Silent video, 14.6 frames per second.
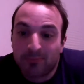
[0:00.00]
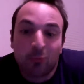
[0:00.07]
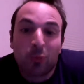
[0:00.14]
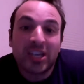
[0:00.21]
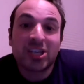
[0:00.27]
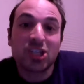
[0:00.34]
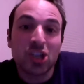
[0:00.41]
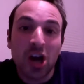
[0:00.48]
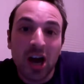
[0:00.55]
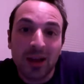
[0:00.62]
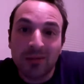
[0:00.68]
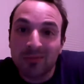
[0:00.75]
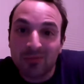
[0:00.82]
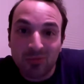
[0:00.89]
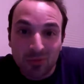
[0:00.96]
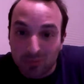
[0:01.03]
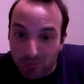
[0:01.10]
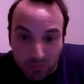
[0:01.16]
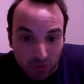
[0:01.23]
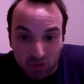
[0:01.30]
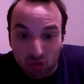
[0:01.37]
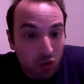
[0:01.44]
Weak shot,
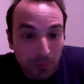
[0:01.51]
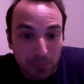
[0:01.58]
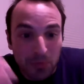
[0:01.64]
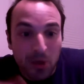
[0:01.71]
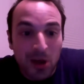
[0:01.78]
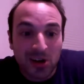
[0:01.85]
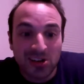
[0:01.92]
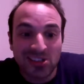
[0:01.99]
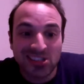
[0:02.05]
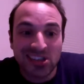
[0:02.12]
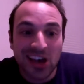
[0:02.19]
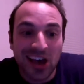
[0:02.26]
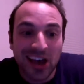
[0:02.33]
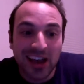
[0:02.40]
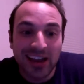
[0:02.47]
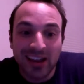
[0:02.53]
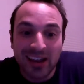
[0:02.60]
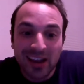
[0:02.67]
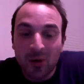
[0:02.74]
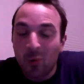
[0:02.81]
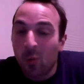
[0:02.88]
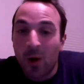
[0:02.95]
short blocker side,
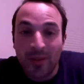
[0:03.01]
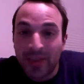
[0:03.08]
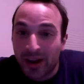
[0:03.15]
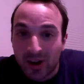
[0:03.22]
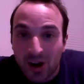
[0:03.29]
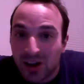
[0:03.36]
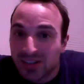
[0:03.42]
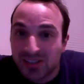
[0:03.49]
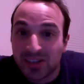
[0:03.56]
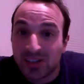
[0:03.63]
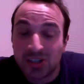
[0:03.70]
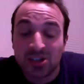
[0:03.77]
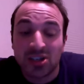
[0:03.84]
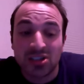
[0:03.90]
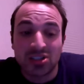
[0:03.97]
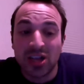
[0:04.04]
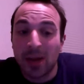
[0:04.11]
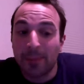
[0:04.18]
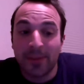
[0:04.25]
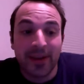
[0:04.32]
one that Koskinen should have stopped.